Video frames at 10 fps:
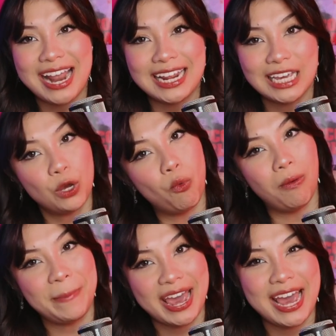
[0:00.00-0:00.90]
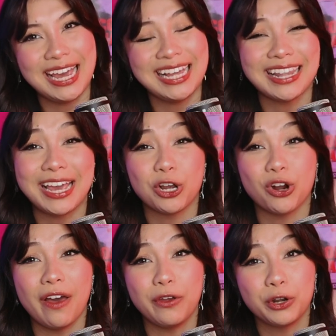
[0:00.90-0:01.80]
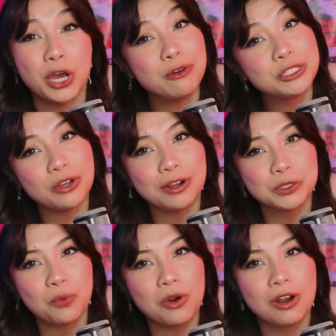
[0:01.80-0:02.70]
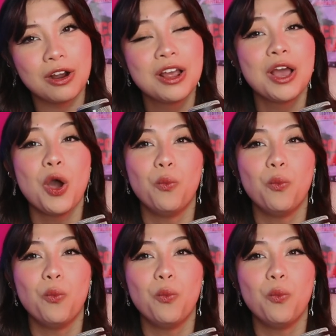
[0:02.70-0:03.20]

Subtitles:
an equal pay like her other co-stars were,